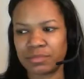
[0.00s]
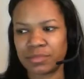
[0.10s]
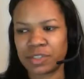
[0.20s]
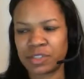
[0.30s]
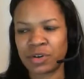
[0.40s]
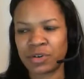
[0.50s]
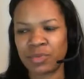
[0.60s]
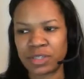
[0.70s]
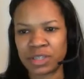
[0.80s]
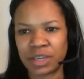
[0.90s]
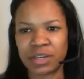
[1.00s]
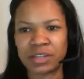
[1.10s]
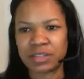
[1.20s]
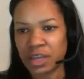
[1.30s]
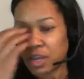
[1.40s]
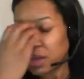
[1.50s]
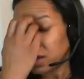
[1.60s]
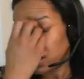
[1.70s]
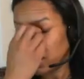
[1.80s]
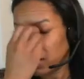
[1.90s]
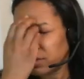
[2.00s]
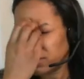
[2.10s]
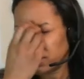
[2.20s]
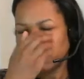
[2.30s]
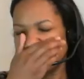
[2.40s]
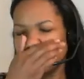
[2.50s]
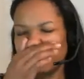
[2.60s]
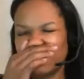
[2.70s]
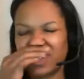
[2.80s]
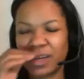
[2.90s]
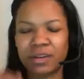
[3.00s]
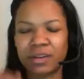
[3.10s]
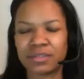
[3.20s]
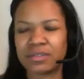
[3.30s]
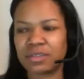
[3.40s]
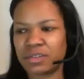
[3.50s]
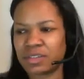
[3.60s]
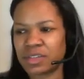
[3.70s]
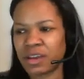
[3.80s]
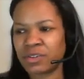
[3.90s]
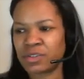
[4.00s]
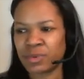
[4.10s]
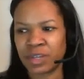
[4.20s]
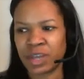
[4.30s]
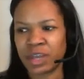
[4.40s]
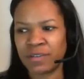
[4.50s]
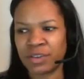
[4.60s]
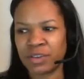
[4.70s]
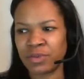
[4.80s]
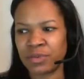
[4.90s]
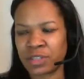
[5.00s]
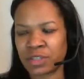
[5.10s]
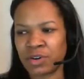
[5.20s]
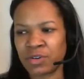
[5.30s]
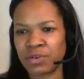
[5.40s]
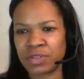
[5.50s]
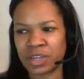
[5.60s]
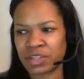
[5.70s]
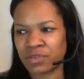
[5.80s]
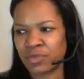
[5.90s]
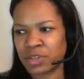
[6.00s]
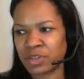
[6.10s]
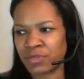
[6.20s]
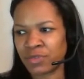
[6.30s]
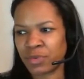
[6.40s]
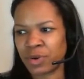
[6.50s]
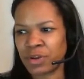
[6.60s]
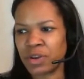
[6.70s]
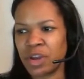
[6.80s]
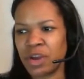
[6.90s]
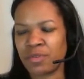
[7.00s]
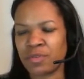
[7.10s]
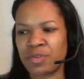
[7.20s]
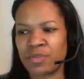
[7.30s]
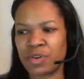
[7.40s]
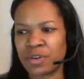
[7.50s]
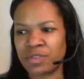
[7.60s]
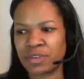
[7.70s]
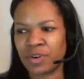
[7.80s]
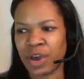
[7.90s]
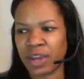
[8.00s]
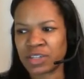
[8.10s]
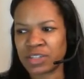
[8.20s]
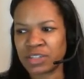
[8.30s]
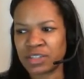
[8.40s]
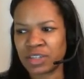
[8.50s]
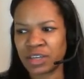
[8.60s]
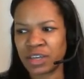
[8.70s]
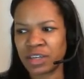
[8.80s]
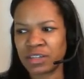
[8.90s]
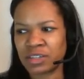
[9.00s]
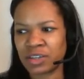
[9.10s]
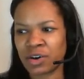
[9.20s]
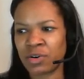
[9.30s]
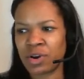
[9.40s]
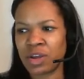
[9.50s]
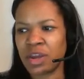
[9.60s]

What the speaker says: so once again, it's the Title 28 of the U.S. Code, Section 1441, removal of civil actions again. So